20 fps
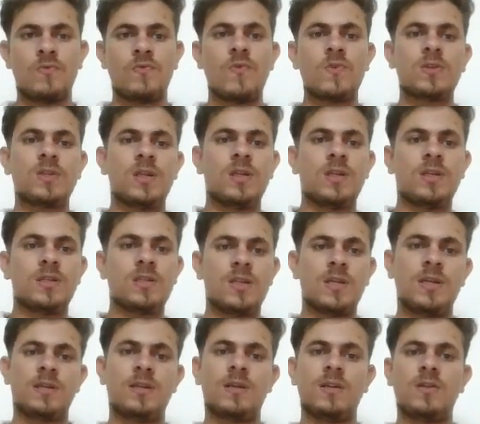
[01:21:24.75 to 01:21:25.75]
was released
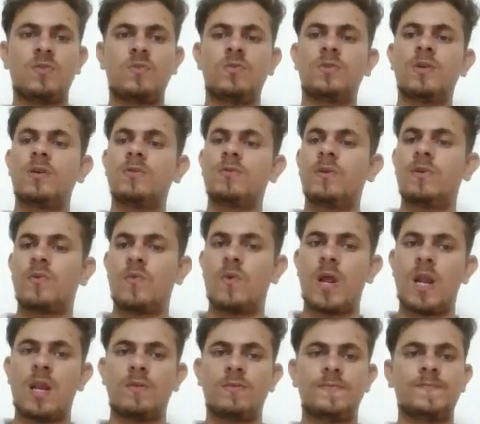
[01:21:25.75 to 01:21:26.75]
later in
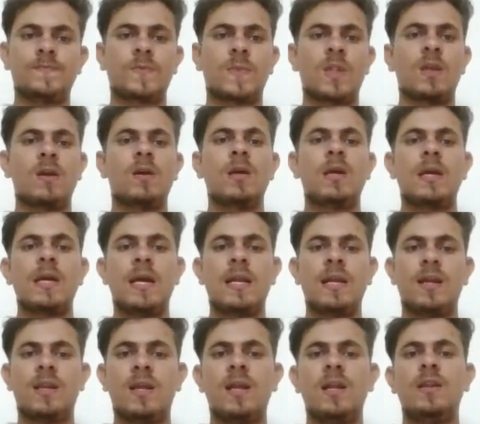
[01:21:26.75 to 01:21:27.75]
2012,
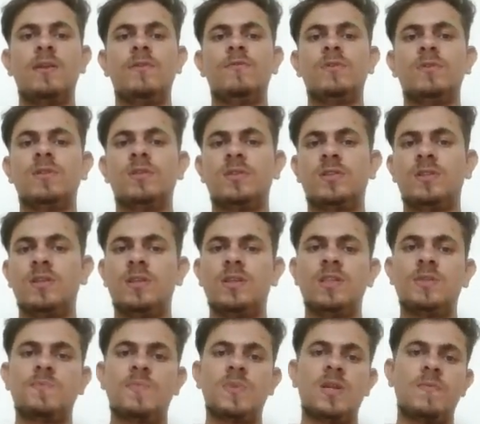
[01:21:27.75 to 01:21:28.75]
and a television
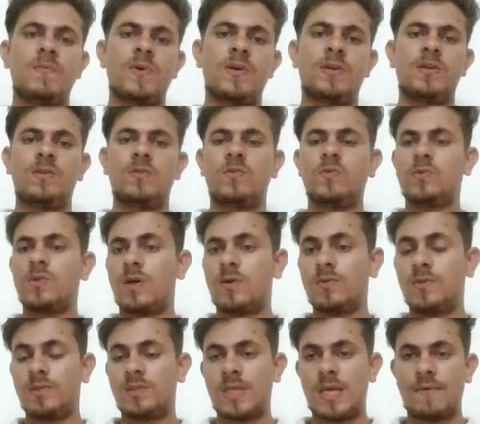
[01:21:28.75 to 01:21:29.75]
series premiered in
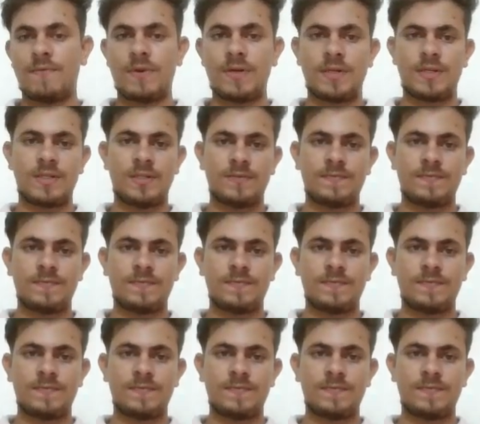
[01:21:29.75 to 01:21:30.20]
2017.